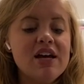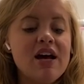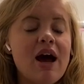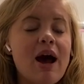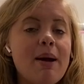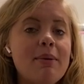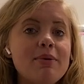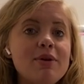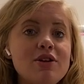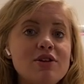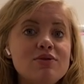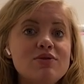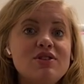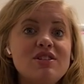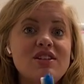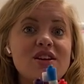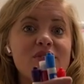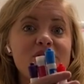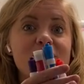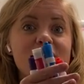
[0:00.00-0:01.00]
I'm going to use
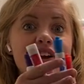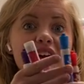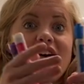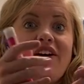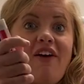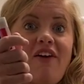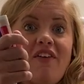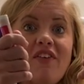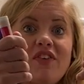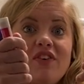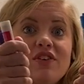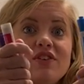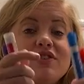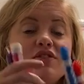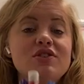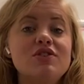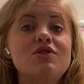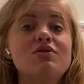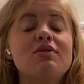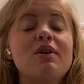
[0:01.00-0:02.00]
different
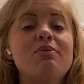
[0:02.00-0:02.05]
colors to